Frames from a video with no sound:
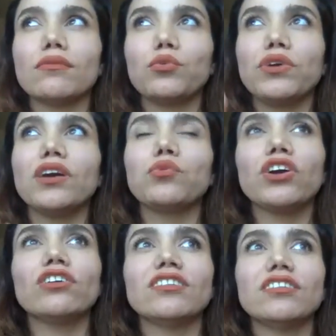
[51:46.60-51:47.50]
we
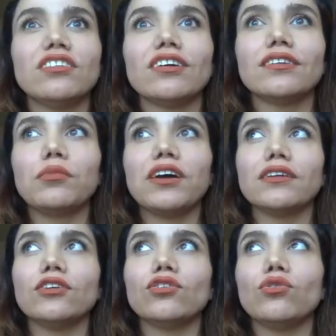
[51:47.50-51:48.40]
already talked about
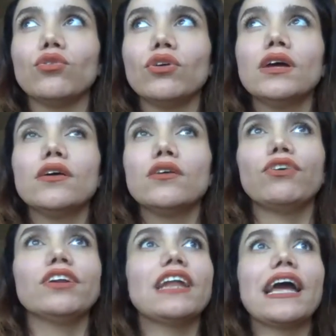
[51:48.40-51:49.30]

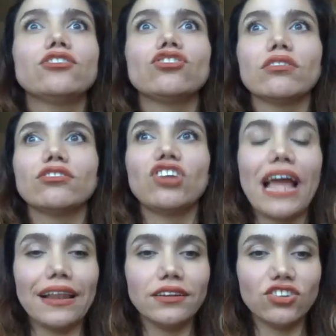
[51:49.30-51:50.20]
financial
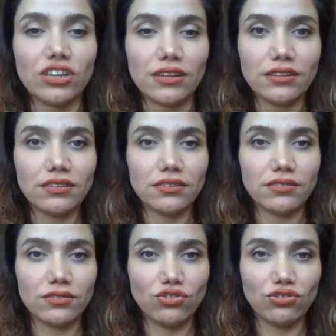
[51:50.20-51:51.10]

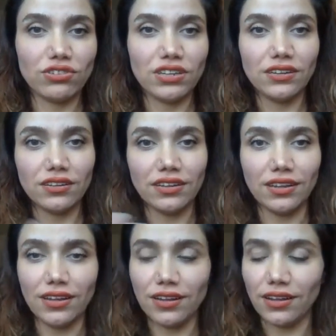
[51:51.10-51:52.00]
challenges during
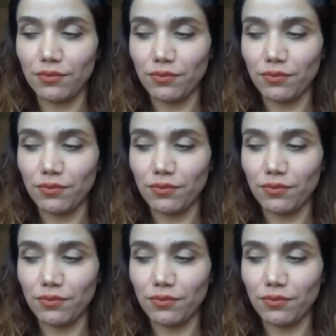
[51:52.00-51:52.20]
the